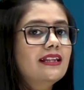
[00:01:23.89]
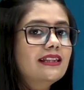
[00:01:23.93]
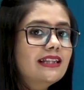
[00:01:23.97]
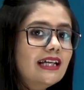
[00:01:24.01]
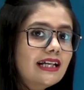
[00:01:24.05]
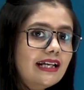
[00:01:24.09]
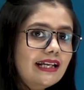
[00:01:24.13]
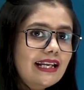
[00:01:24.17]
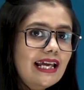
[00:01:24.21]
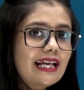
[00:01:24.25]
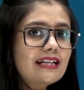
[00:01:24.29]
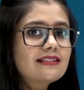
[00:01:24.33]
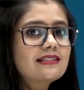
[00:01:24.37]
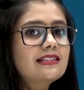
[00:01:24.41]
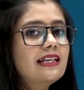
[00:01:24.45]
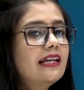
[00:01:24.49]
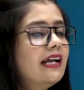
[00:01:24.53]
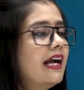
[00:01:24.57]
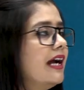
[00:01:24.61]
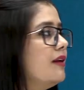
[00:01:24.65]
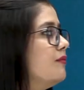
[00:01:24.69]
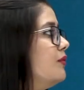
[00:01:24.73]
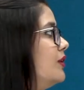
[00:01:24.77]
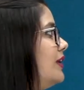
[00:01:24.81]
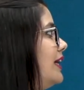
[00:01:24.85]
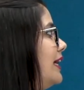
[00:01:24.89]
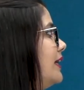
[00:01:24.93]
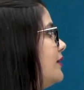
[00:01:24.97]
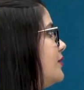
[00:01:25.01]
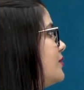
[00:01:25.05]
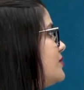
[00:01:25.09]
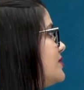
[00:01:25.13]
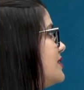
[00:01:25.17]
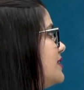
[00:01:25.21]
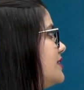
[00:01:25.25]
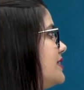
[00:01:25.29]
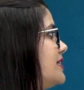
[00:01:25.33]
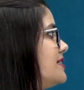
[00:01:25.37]
The next thing I would like
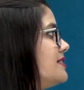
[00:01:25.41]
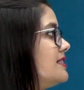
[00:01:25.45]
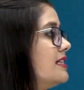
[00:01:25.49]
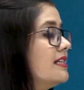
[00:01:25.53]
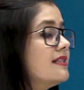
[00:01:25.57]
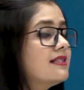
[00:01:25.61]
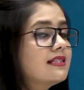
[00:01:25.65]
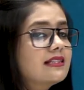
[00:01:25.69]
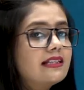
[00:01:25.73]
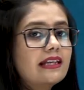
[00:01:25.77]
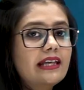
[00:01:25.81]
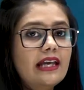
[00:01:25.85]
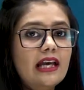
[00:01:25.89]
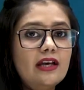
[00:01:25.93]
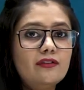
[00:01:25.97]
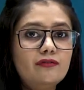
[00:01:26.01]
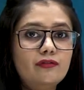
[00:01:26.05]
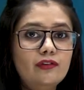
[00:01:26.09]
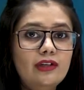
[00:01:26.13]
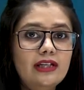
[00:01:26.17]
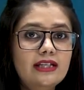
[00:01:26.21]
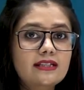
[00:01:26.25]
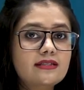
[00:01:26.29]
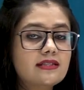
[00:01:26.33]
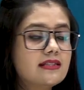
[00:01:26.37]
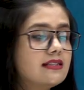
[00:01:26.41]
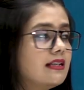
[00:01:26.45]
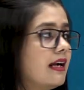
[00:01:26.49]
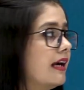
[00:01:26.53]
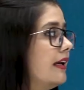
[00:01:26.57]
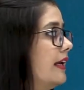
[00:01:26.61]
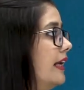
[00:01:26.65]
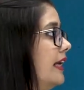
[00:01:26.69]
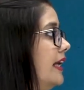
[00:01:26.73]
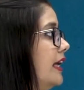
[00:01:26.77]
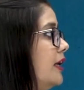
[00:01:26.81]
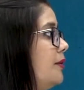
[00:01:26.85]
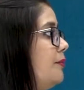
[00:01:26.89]
to suggest is carefully
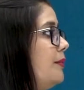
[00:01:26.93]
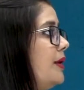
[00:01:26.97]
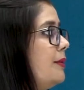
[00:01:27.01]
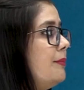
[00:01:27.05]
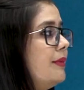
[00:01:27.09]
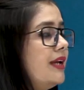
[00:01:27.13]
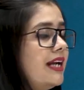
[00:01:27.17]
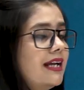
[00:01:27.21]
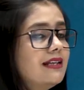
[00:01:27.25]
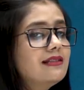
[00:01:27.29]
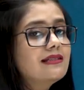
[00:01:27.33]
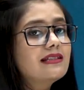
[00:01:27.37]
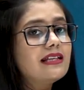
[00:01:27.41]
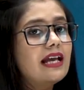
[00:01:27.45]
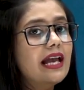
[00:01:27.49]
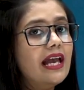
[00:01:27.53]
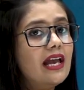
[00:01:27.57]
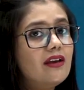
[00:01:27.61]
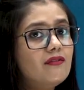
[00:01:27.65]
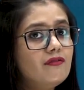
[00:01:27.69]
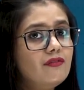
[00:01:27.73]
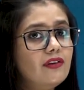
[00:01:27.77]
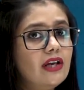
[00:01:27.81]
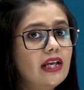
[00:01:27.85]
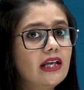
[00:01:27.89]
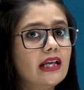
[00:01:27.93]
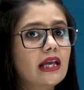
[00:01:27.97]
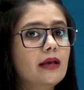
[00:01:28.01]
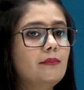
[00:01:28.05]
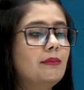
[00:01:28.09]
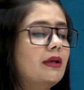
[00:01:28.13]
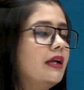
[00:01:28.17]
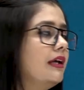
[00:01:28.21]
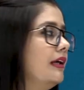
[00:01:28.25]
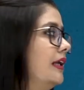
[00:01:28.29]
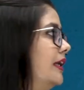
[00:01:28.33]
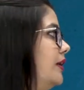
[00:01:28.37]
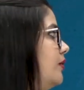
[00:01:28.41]
study and memorize every
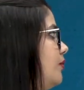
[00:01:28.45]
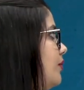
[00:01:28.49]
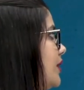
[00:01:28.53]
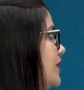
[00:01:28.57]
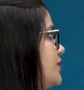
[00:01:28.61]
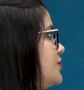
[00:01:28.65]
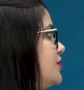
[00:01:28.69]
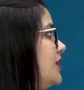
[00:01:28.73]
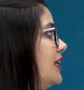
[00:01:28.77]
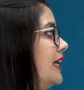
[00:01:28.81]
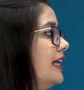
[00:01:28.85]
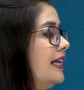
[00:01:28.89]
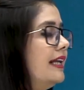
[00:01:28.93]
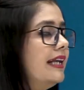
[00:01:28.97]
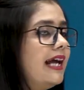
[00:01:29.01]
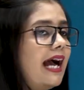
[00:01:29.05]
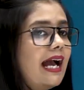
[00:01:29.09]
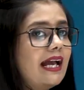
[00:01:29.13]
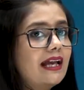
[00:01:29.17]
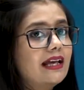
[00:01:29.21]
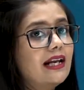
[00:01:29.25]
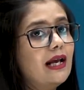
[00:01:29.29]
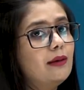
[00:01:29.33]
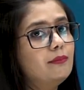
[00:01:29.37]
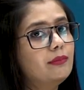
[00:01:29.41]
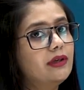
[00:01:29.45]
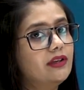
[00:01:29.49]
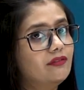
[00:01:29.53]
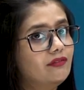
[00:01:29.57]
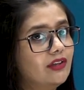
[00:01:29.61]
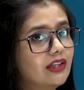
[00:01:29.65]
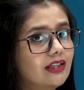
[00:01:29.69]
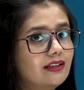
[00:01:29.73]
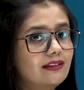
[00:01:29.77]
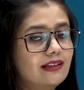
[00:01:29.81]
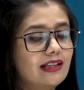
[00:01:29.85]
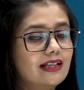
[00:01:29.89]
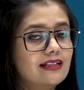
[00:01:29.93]
chemical equation and diagram
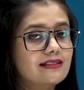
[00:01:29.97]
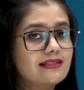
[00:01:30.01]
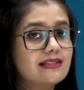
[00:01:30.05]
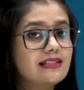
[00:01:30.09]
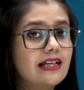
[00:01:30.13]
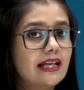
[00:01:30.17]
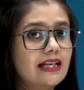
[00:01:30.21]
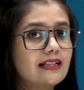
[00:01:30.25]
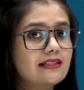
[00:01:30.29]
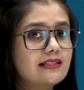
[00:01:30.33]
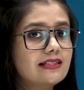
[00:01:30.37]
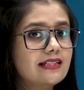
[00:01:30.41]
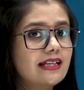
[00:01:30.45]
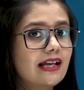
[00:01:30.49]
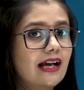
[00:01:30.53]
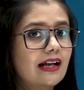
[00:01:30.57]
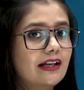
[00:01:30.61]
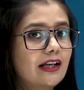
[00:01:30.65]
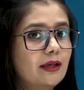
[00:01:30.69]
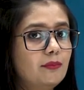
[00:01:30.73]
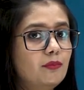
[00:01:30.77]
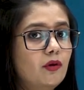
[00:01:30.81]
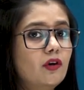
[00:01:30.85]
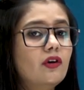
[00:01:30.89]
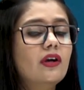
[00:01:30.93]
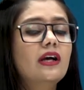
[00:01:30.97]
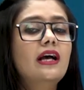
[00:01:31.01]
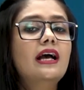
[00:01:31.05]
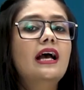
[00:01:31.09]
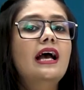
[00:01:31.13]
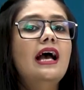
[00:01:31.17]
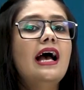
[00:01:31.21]
given in the N C E R T book,